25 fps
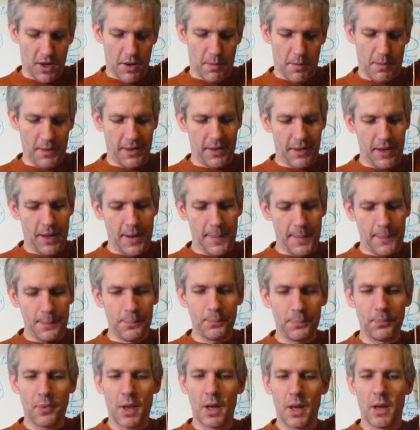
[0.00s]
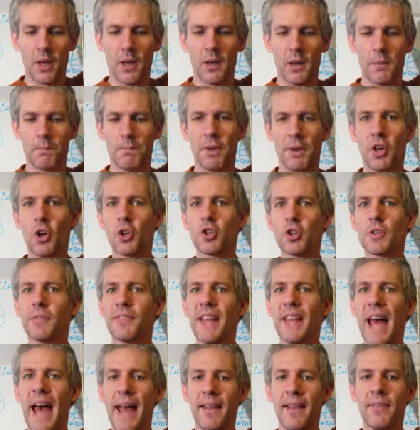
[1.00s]
But because of
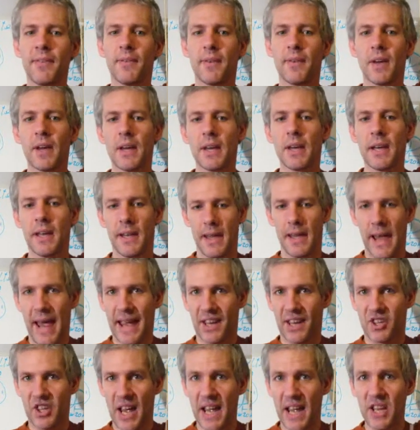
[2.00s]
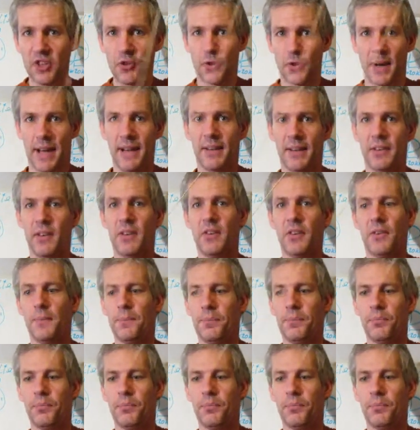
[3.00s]
that, exaggerated,